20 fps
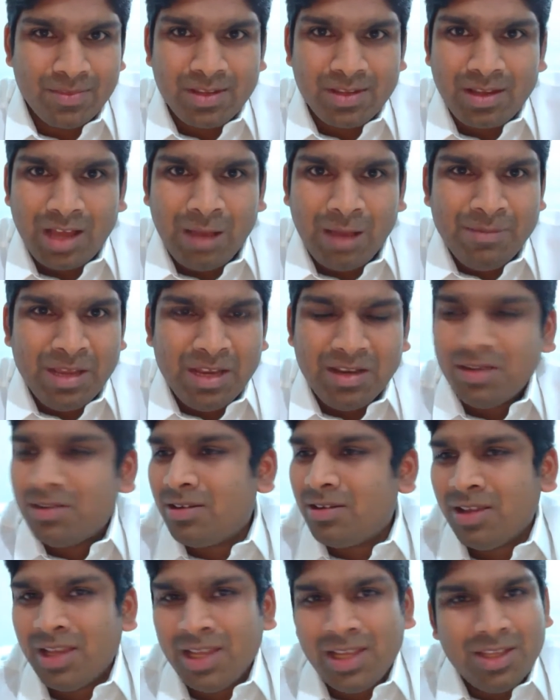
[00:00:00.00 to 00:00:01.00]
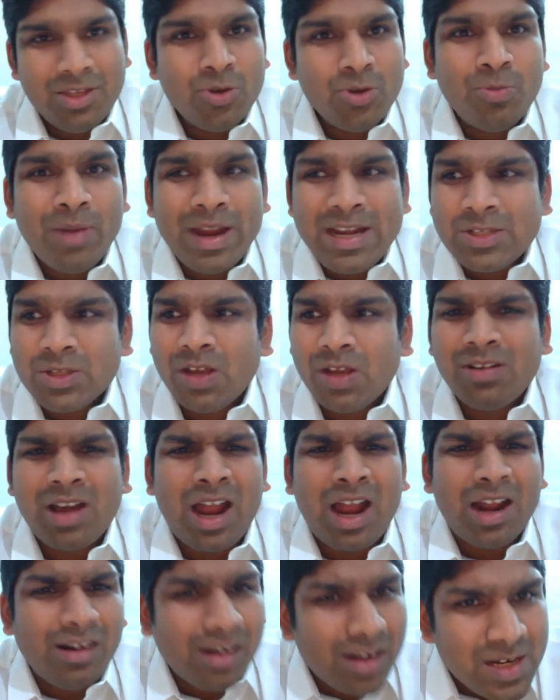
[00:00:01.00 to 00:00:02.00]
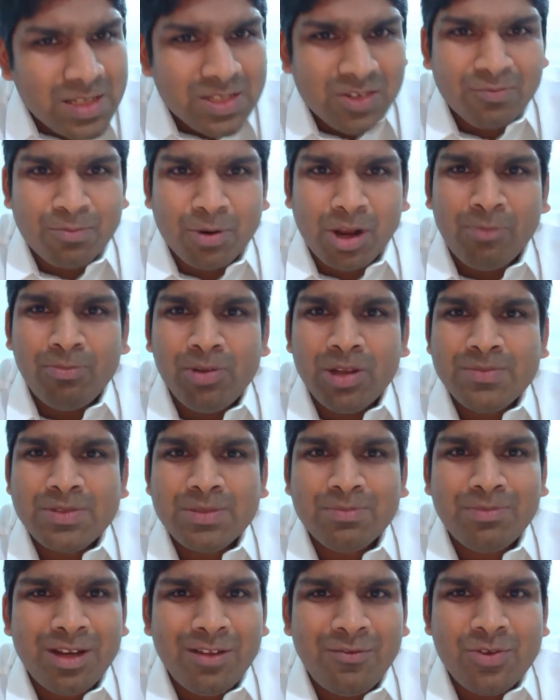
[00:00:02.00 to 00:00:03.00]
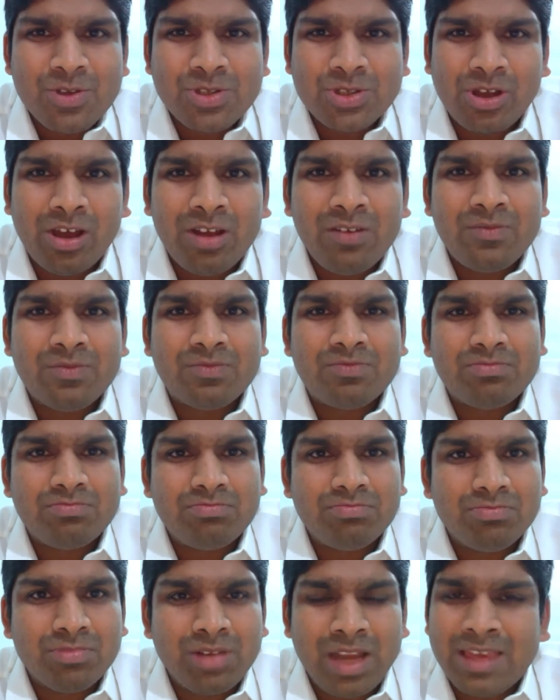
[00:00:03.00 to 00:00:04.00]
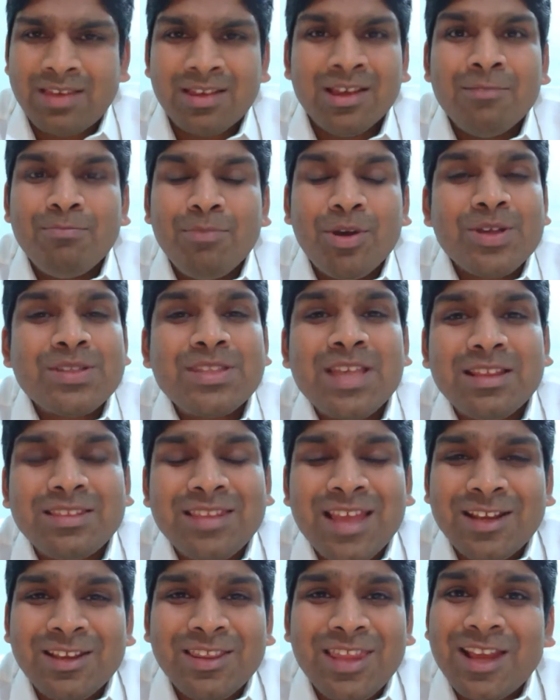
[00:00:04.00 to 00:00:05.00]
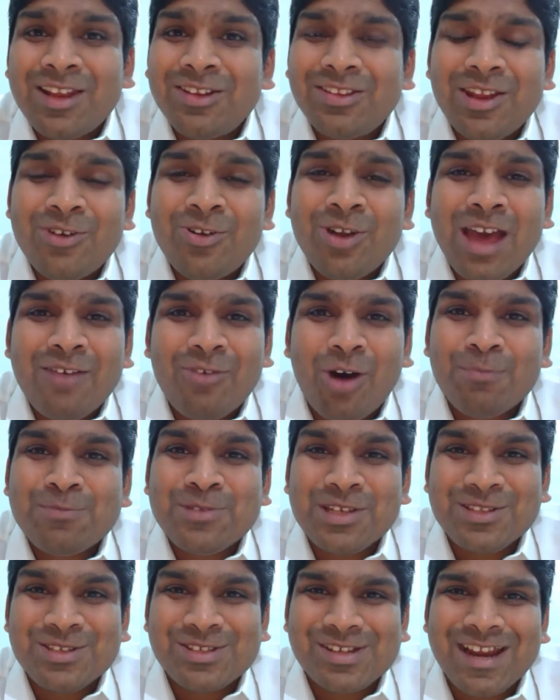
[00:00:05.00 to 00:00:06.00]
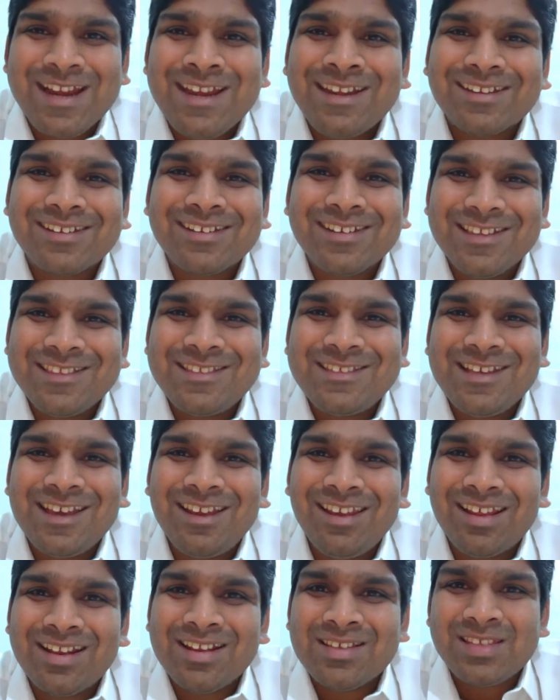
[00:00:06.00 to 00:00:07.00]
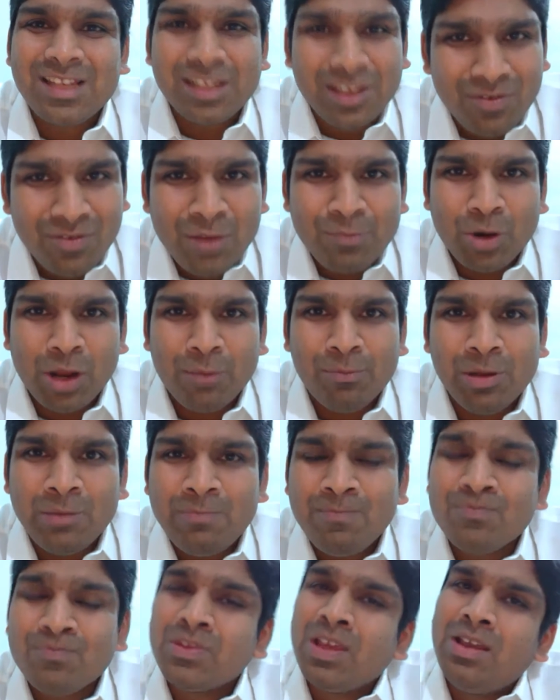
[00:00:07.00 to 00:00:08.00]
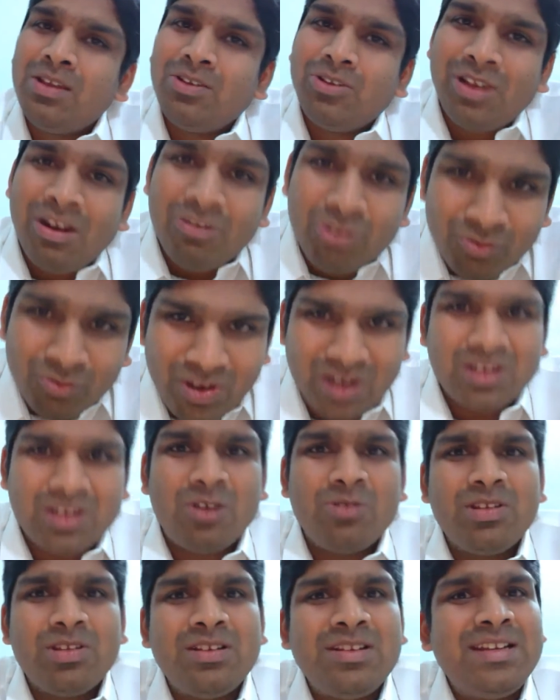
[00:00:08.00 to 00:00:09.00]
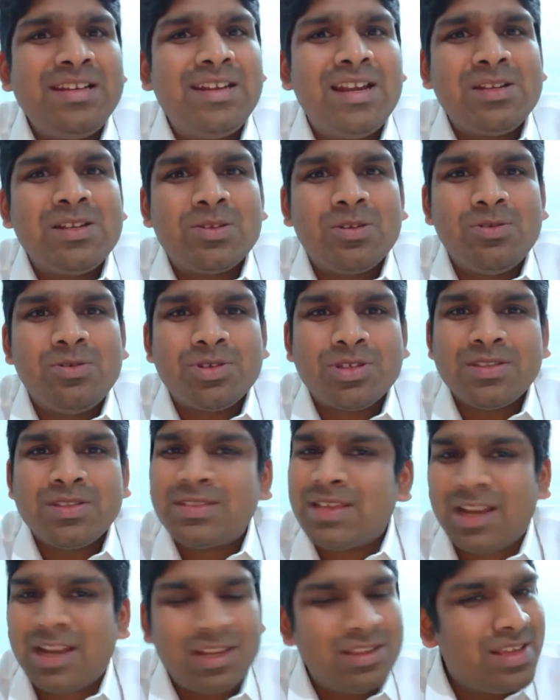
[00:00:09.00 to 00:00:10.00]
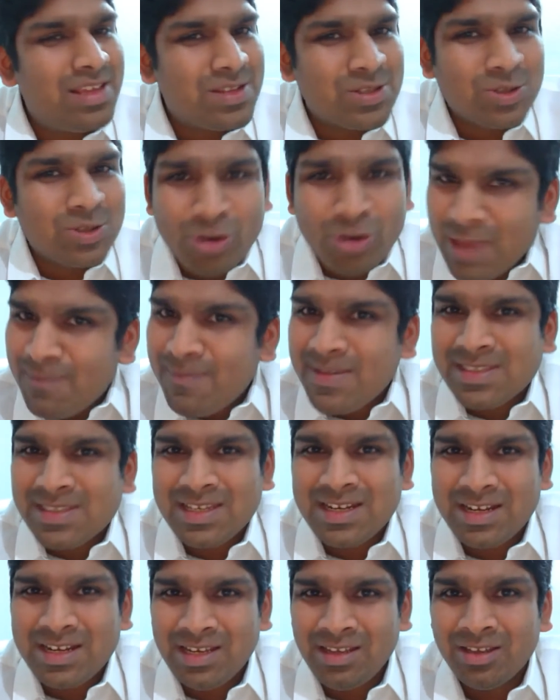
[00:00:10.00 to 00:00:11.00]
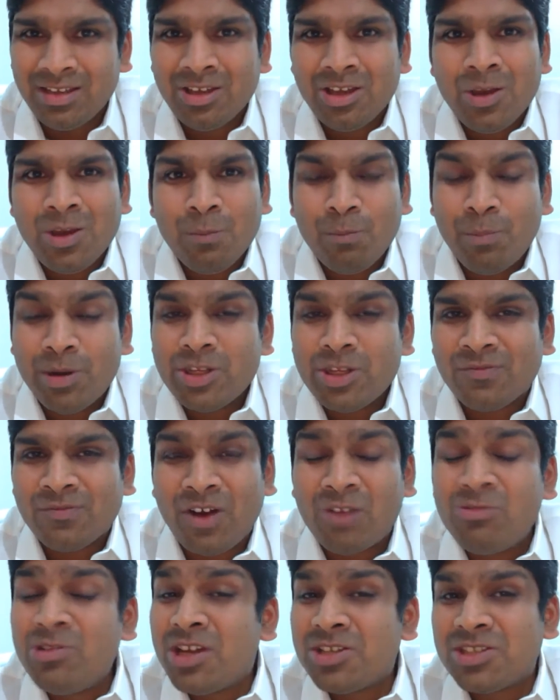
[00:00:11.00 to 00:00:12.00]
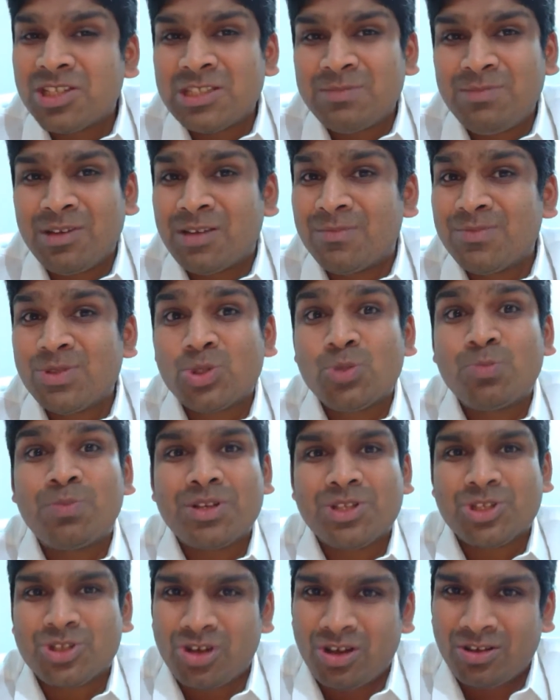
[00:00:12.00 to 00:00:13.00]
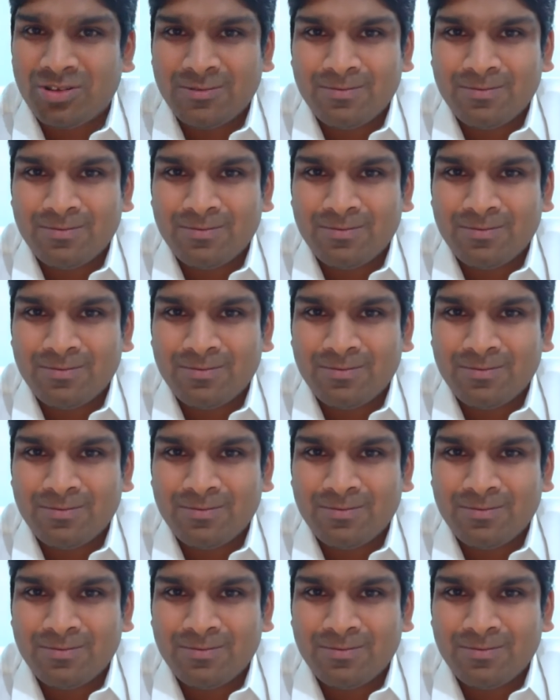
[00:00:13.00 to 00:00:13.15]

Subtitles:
I mean, you might solve hundreds of problems, but if you solve, like, because they don't have options, right? In CLRS, they'll give you a problem. You'll have to work out the detailed solutions. There's no ABCD, but your foundations become super strong.